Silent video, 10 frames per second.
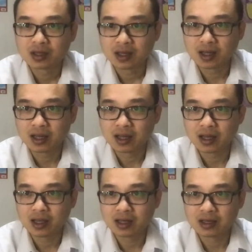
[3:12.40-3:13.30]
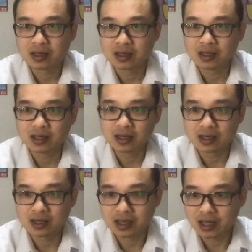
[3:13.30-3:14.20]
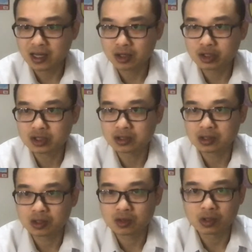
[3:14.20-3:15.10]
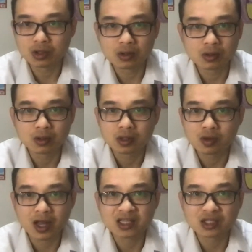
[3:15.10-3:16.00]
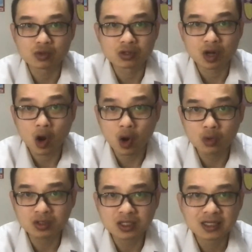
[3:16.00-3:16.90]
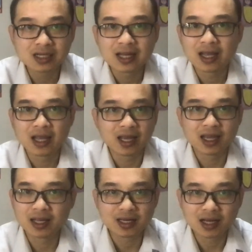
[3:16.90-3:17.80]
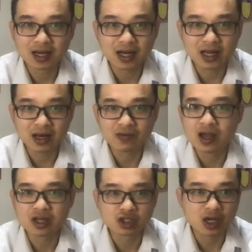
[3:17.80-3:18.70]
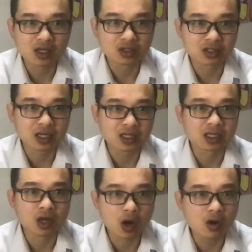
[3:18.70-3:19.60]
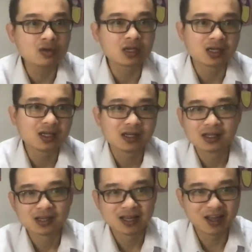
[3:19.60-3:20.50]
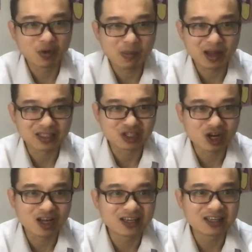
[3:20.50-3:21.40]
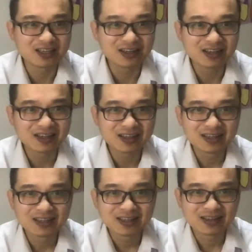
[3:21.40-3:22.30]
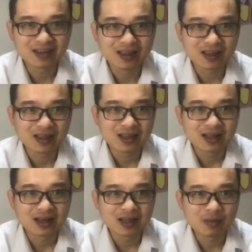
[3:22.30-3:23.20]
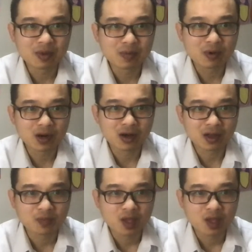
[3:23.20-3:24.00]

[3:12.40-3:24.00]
and in the English you guys use the code, and I never had a chance to study a code. We're back in China. Okay, let me pull it out. Okay,